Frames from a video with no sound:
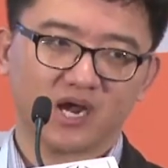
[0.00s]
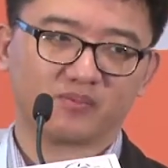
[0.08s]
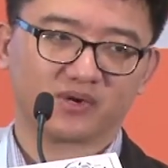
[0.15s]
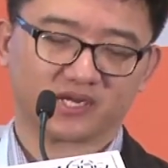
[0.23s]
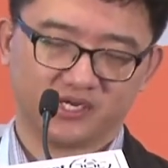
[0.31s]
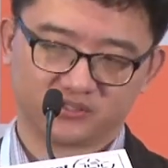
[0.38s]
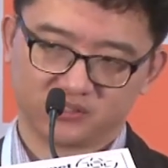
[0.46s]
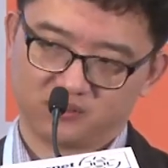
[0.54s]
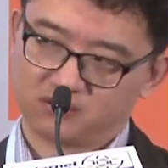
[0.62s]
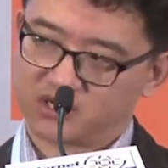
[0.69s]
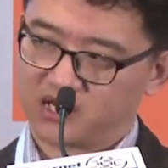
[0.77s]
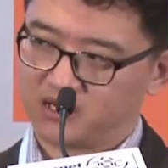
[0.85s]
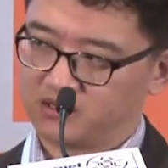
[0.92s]
application,
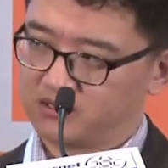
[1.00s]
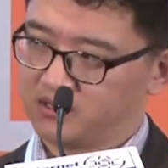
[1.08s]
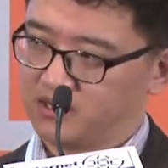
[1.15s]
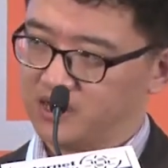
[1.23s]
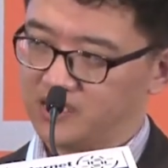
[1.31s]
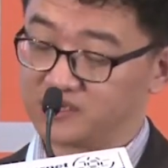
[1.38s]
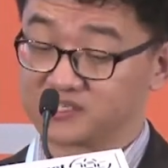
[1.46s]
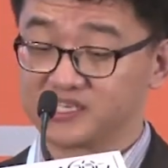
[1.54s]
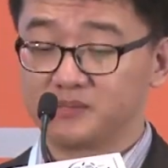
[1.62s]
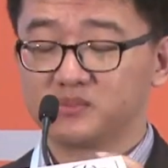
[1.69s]
okay, at the same